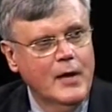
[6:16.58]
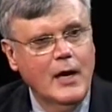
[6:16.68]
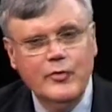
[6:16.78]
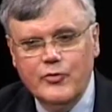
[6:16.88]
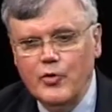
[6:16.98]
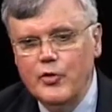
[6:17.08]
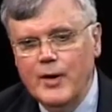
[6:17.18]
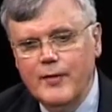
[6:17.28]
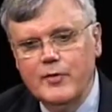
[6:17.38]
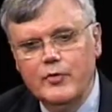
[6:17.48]
And so you
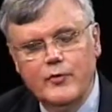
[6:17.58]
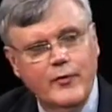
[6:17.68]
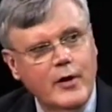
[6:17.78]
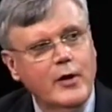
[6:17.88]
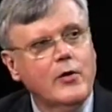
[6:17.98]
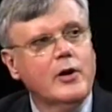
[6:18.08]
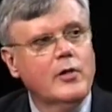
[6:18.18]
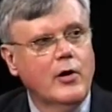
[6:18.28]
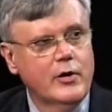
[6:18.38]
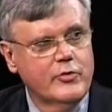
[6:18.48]
have these very
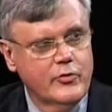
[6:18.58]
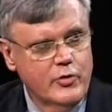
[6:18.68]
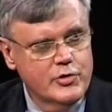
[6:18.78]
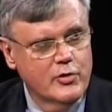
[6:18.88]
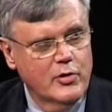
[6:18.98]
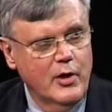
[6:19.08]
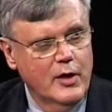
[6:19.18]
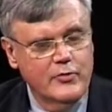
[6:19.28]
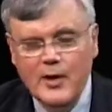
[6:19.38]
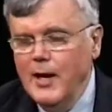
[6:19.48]
large social
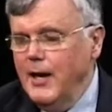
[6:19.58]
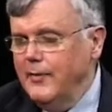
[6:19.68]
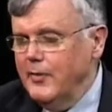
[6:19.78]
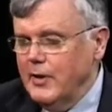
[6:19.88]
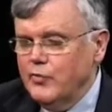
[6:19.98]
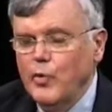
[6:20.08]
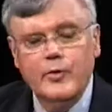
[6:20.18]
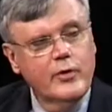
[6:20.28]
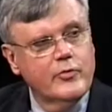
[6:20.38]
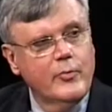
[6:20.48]
costs. And I think that's one
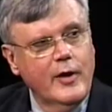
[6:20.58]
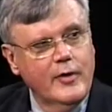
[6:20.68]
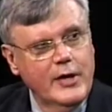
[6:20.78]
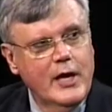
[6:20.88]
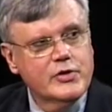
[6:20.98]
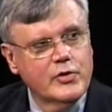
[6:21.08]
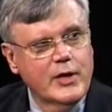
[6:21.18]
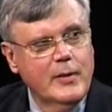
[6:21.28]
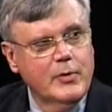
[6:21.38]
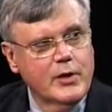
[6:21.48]
reason why the National
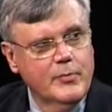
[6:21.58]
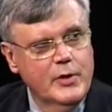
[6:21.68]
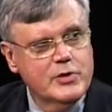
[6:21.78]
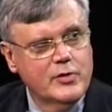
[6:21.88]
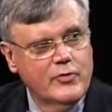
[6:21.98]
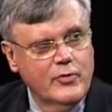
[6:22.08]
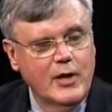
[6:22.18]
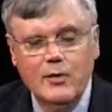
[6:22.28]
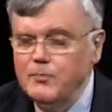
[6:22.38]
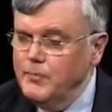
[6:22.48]
Gambling Commission said,
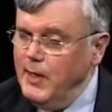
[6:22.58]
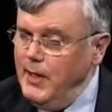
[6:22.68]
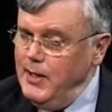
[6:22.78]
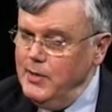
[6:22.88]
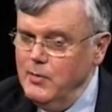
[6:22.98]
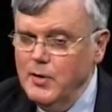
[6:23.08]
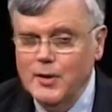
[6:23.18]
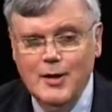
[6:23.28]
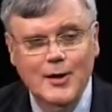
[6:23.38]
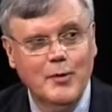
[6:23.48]
hey,
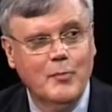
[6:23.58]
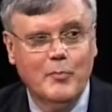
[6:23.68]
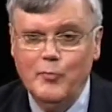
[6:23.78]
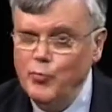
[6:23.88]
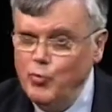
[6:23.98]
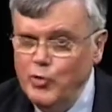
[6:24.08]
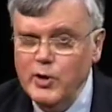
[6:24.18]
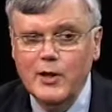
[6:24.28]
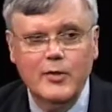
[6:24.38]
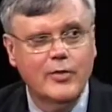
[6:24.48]

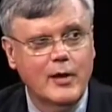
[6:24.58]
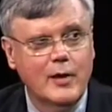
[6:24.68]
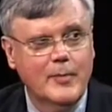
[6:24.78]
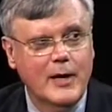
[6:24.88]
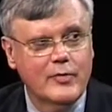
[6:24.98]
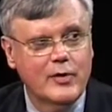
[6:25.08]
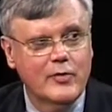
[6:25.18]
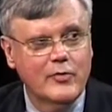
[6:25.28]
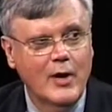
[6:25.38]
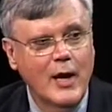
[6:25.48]
really think about
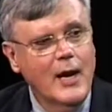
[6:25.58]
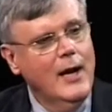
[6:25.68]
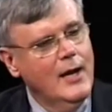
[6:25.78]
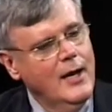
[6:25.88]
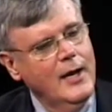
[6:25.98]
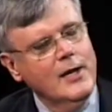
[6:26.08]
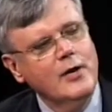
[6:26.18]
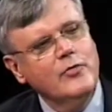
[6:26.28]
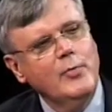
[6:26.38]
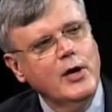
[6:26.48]
this. And I
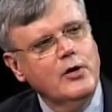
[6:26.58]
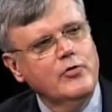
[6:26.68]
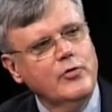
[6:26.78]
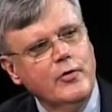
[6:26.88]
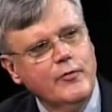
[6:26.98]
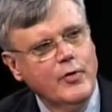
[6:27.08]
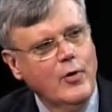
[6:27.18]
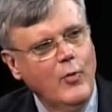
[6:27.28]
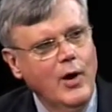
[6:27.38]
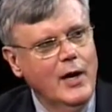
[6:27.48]
guess my concern for
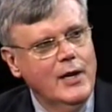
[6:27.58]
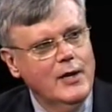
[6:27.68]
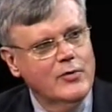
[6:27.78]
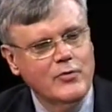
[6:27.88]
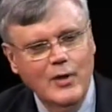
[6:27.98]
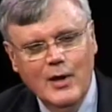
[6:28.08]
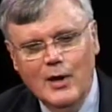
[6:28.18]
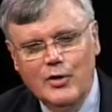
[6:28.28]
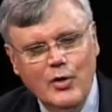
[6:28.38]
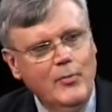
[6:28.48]
Hawaii is,
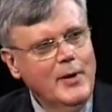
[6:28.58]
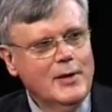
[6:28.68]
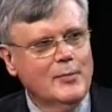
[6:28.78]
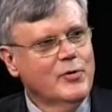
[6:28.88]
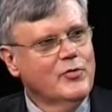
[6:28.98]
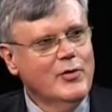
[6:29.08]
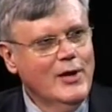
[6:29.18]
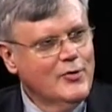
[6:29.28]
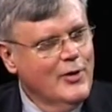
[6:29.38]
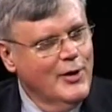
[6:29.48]
don't make the
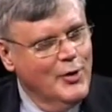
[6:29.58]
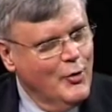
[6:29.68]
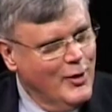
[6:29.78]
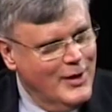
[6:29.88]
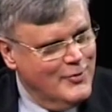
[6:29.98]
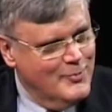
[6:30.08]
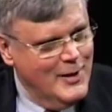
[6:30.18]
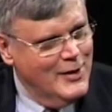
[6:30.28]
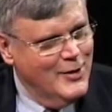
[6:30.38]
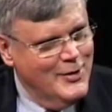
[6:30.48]
mistakes Illinois has
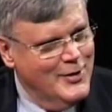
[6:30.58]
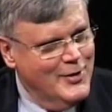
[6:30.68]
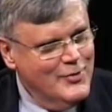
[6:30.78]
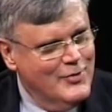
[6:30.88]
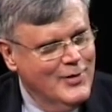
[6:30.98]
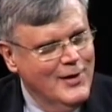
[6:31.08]
made on this.